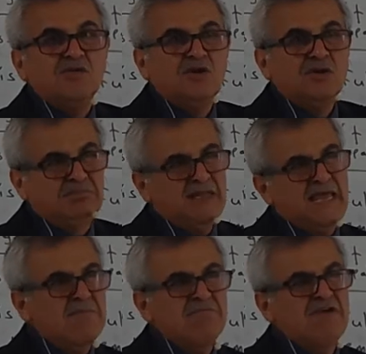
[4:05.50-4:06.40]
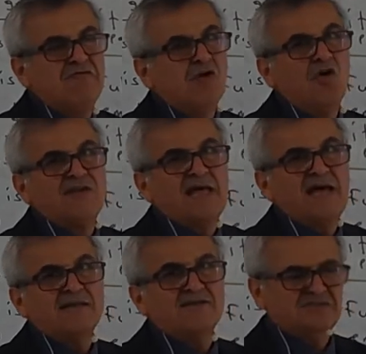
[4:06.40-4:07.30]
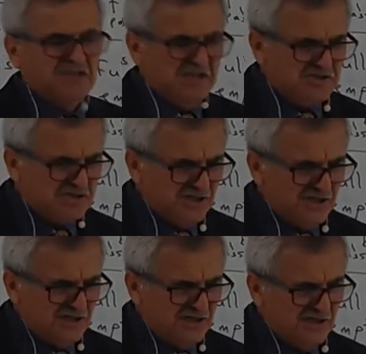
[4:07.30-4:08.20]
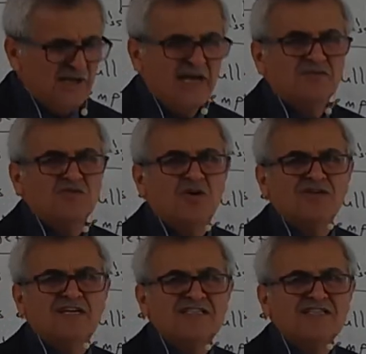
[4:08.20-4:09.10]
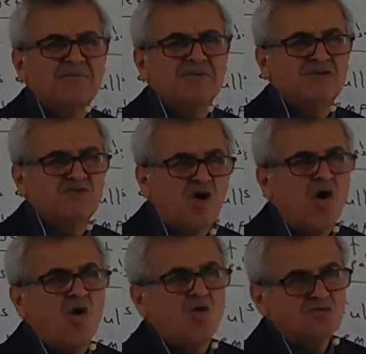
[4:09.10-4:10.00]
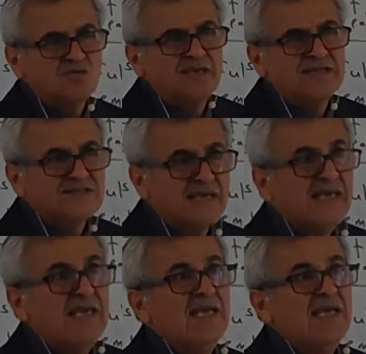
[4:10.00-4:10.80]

blame me for that. Teacher, you have told us something wrong, you can say.